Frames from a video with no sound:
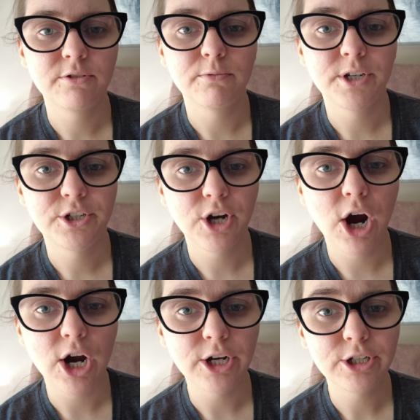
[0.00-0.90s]
or
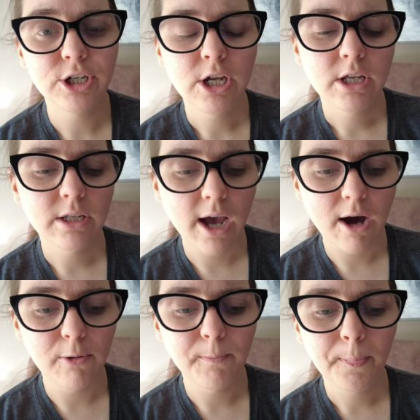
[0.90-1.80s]
recharge.
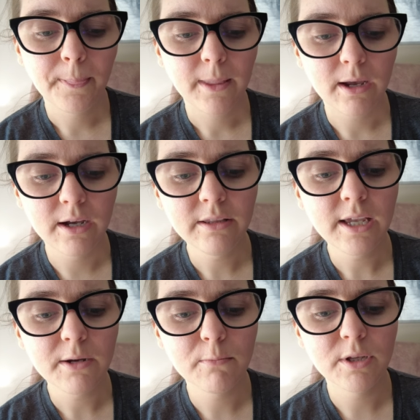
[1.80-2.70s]
Now,
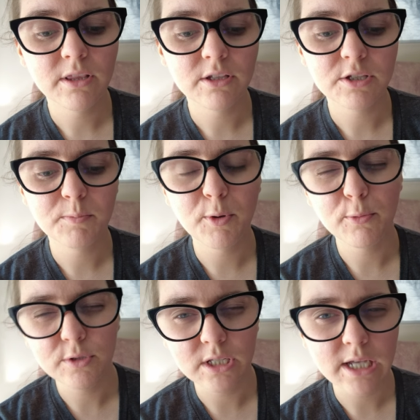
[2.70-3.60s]
unlike with the
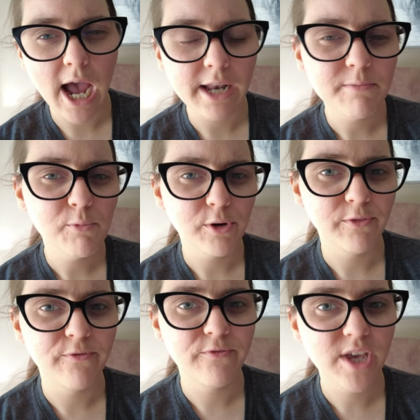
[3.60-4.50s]
spoons, it's kind of more
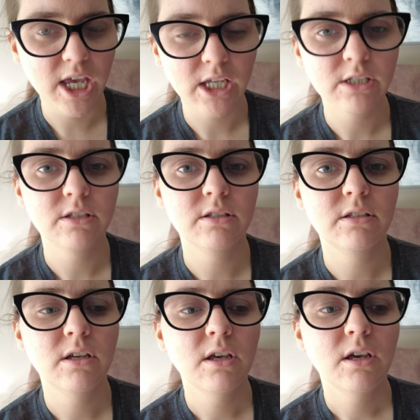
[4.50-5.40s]
fixed.